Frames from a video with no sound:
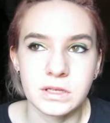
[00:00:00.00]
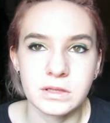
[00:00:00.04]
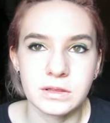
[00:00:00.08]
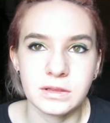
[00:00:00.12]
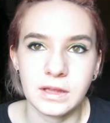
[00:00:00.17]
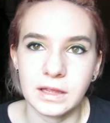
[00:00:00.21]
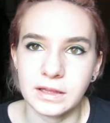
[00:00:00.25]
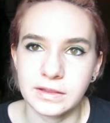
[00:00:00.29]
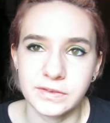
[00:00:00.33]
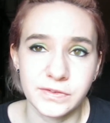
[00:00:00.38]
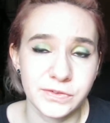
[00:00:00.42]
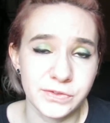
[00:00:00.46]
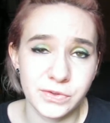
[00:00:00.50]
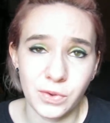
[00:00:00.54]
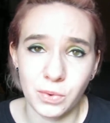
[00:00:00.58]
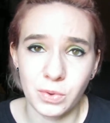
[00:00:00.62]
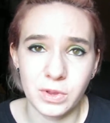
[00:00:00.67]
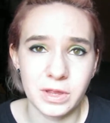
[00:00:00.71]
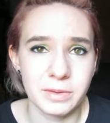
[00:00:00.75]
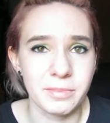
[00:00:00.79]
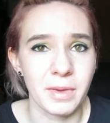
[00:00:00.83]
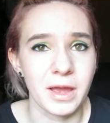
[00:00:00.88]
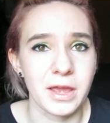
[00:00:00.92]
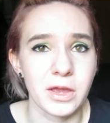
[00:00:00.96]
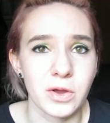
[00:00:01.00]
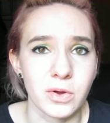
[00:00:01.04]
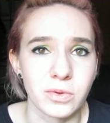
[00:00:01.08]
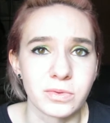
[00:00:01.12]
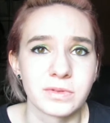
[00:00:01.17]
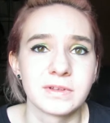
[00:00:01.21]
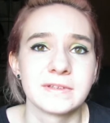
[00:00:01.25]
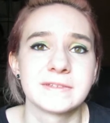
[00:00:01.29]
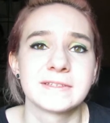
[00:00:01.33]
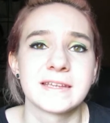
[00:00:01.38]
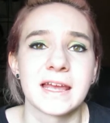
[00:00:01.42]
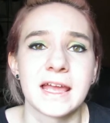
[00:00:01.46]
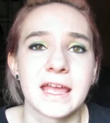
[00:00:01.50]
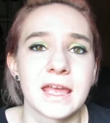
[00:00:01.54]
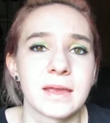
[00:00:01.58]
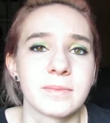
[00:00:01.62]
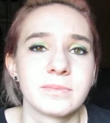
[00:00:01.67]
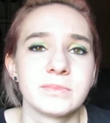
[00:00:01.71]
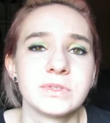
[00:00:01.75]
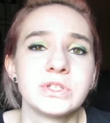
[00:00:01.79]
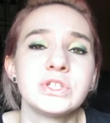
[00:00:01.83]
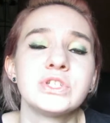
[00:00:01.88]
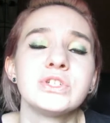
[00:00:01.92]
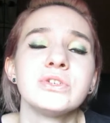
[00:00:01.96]
that's solely my own this
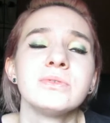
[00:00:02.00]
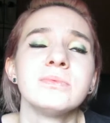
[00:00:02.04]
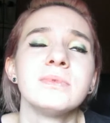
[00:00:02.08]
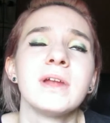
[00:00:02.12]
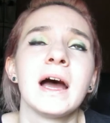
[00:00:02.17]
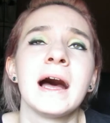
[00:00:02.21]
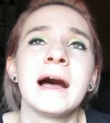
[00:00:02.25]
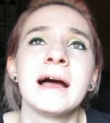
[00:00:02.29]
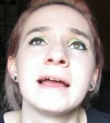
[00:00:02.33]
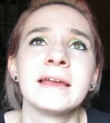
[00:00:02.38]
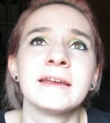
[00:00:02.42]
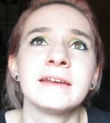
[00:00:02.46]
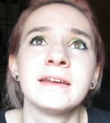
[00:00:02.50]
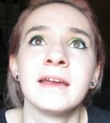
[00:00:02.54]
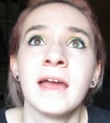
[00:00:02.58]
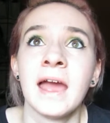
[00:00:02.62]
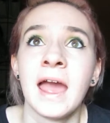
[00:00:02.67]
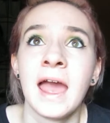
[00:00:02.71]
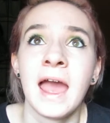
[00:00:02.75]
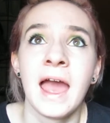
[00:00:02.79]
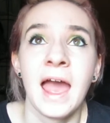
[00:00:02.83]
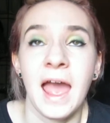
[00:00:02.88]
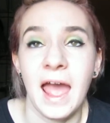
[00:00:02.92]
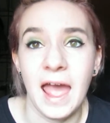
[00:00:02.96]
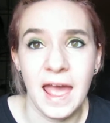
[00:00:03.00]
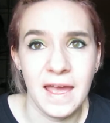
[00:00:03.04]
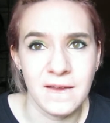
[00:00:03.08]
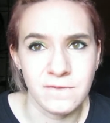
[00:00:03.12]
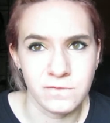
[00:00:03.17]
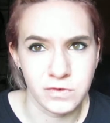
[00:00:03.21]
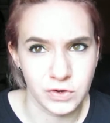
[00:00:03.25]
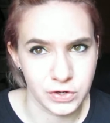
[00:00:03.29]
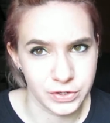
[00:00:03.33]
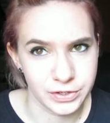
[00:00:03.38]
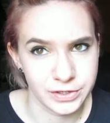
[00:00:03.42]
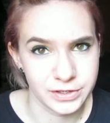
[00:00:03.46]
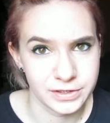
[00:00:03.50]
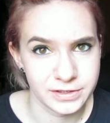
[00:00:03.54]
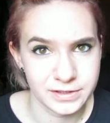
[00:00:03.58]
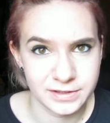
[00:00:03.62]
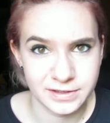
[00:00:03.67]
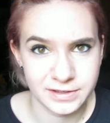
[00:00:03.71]
time. Do not ever